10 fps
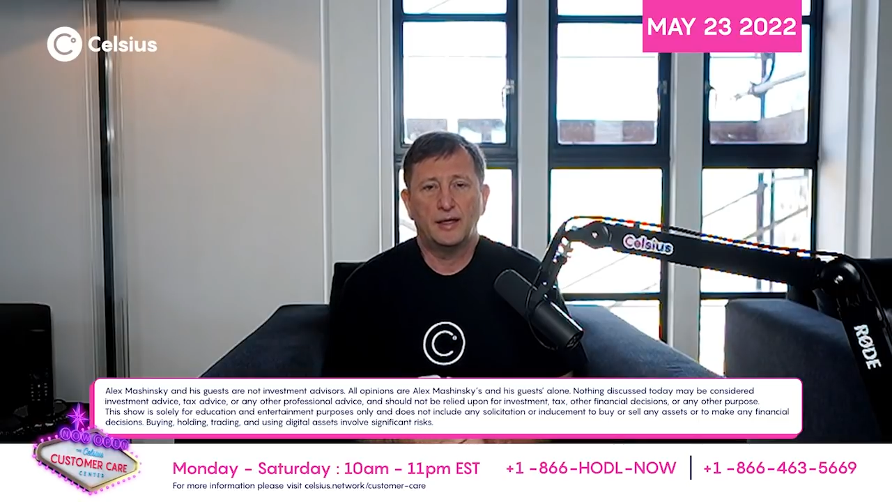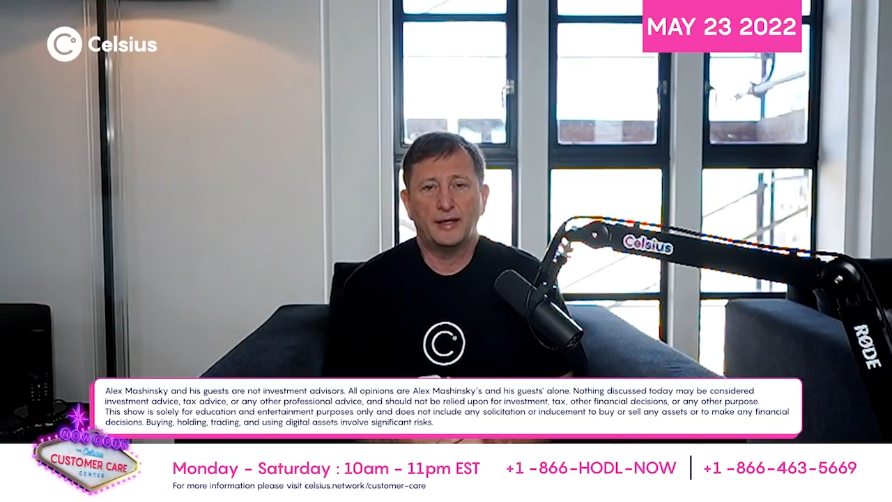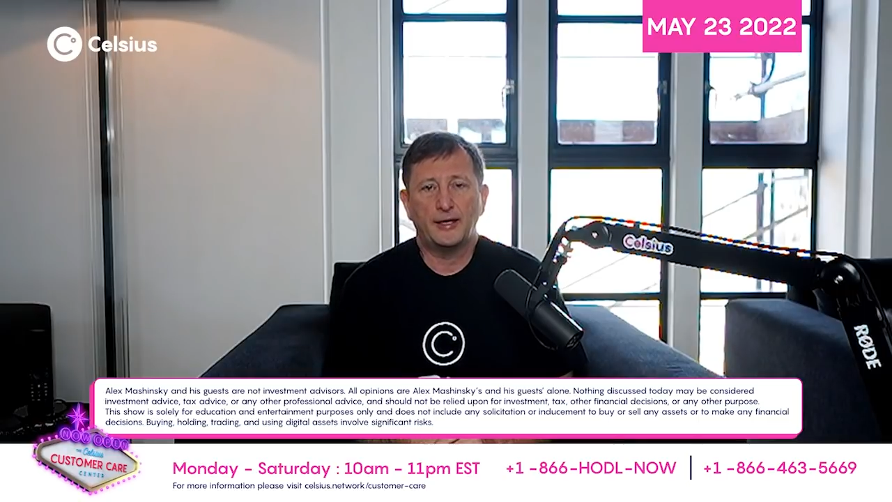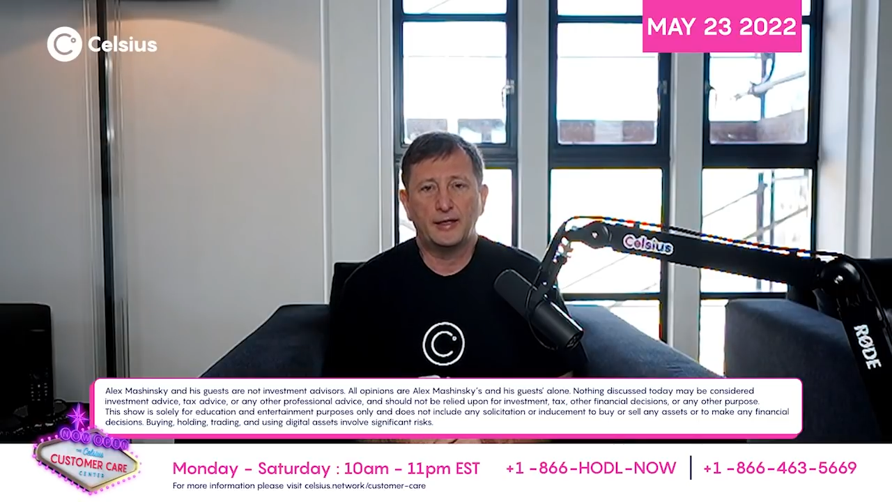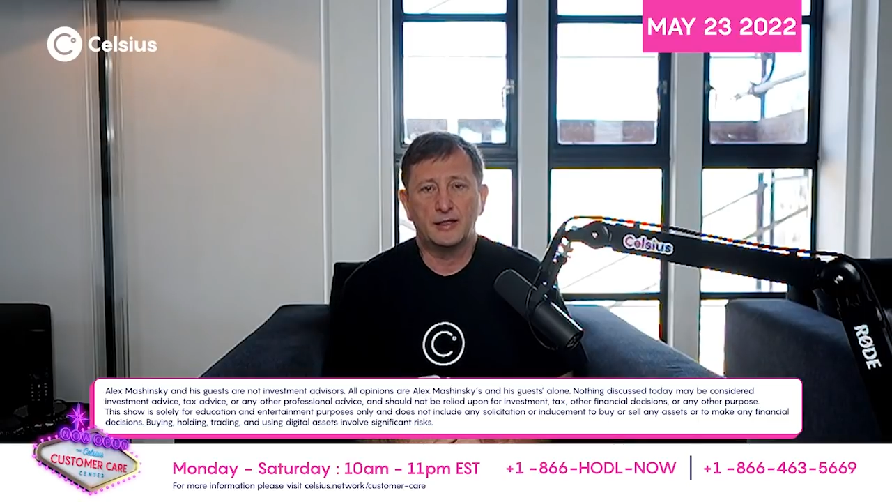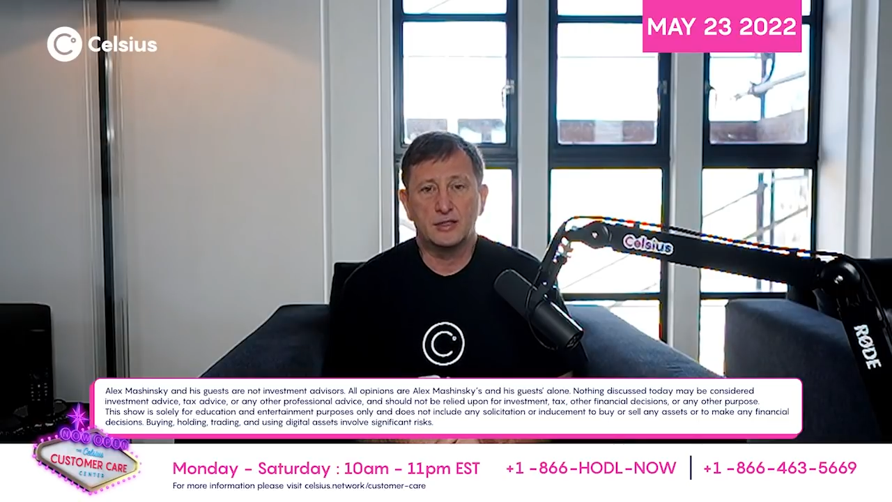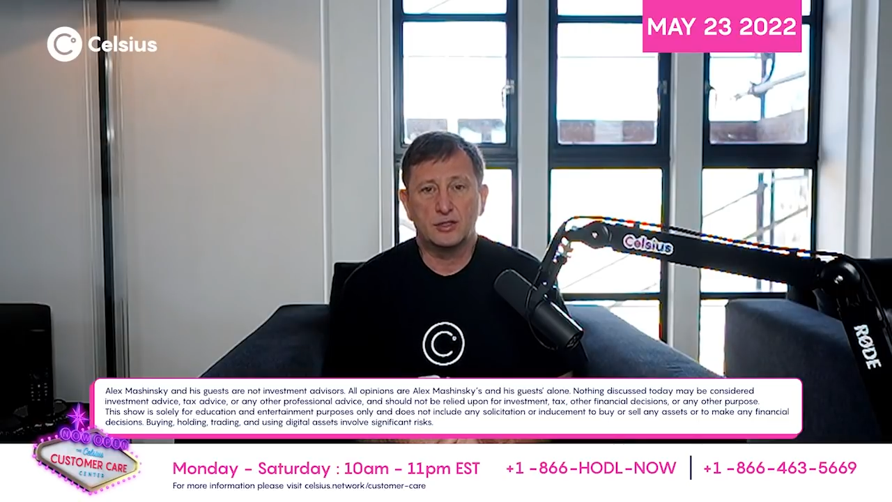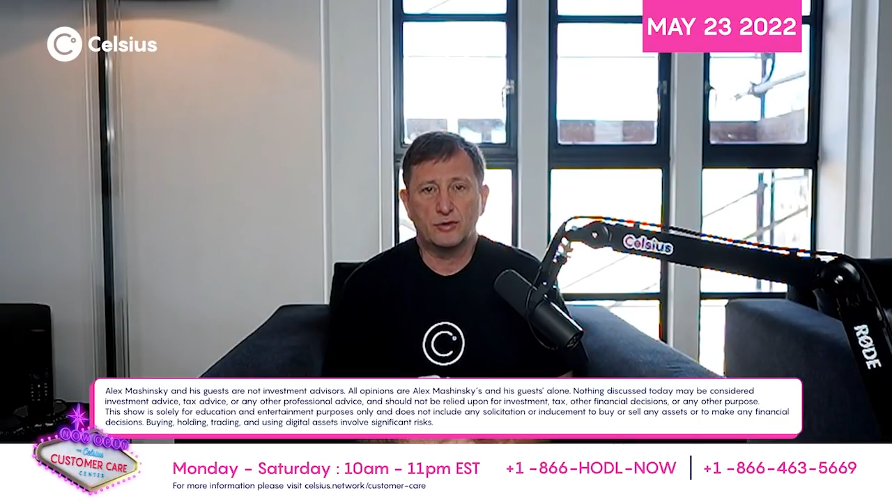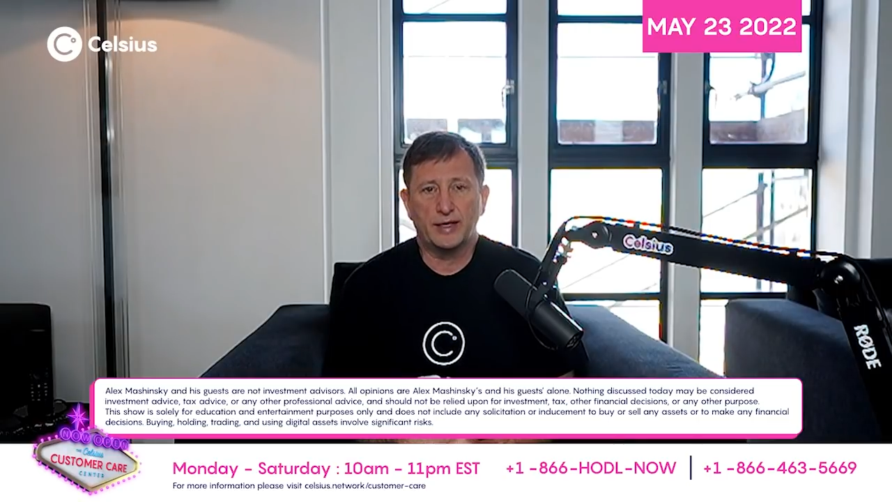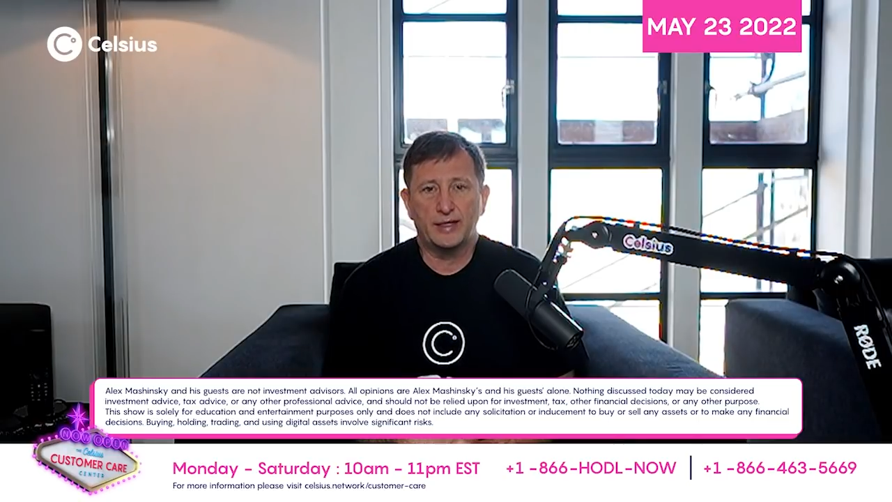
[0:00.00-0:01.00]
a
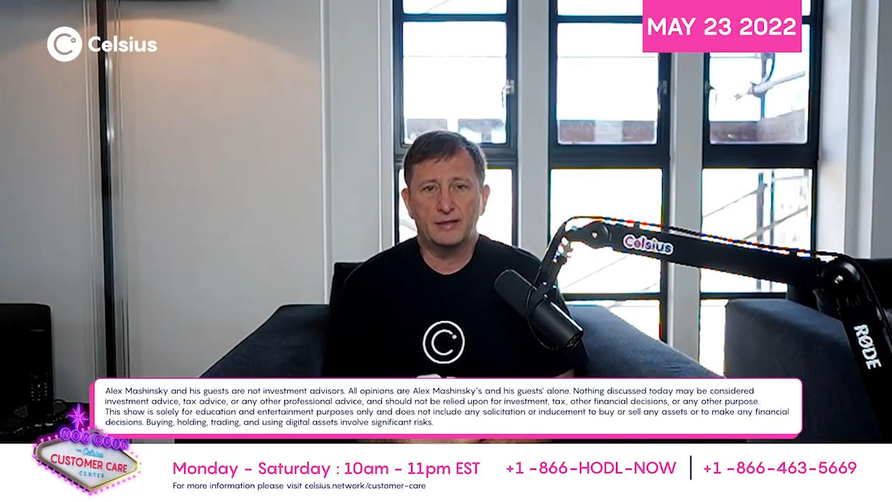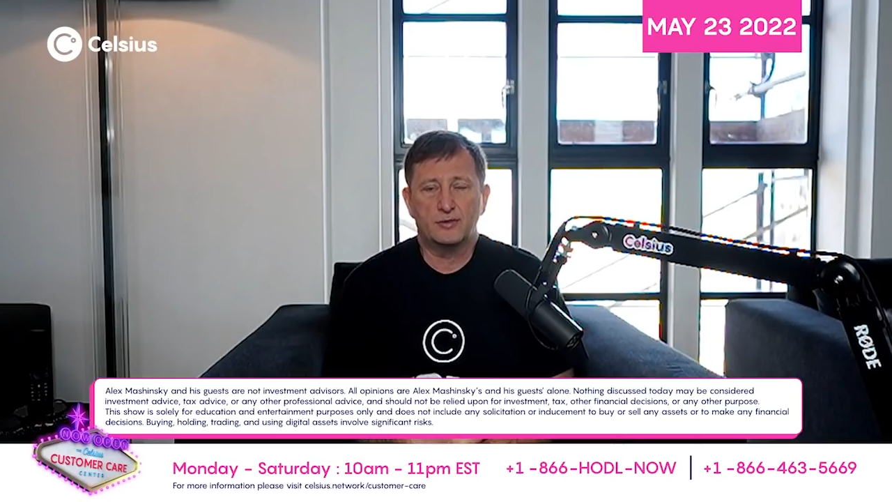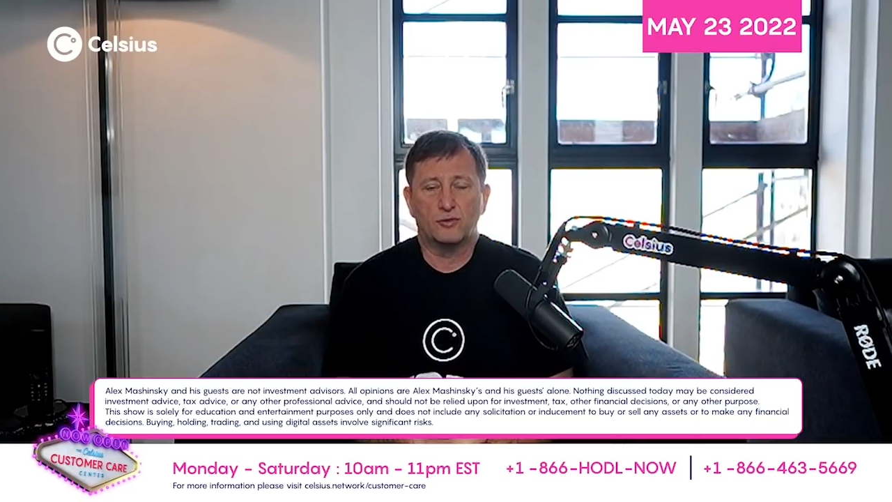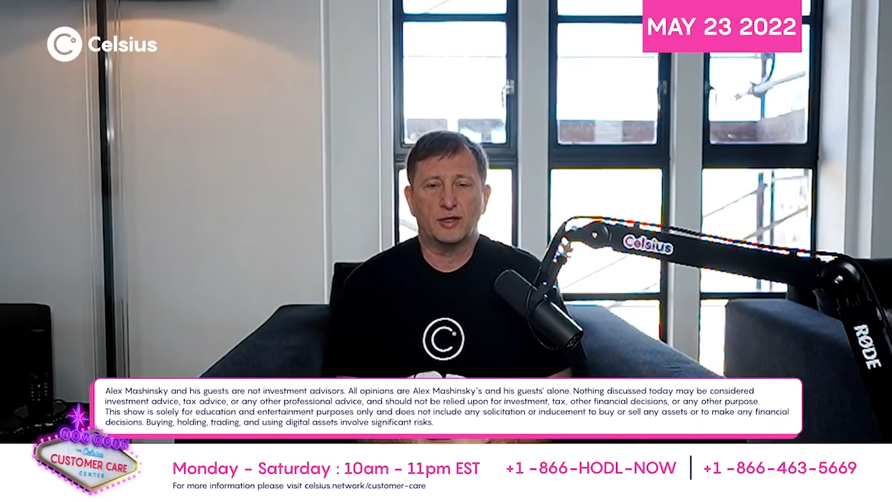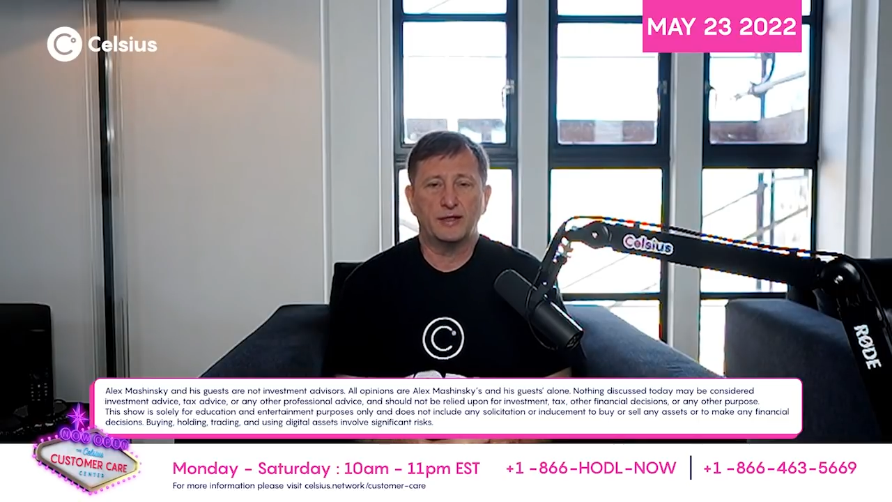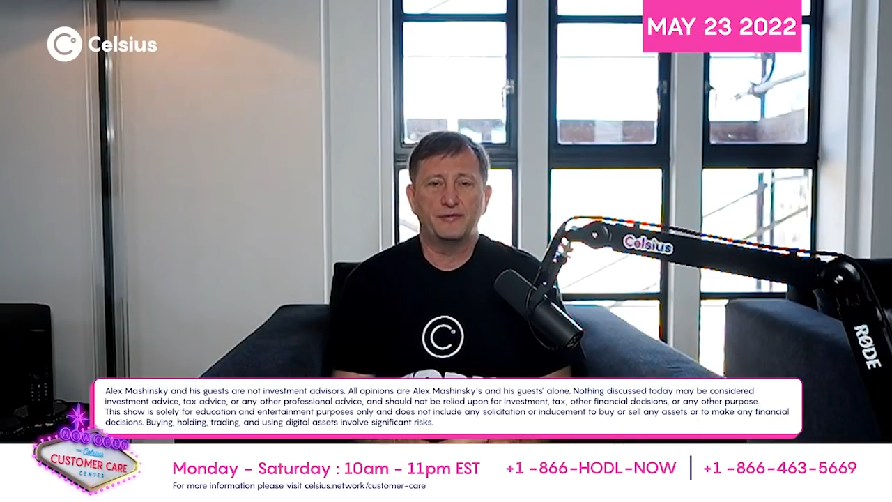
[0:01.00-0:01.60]
constraint or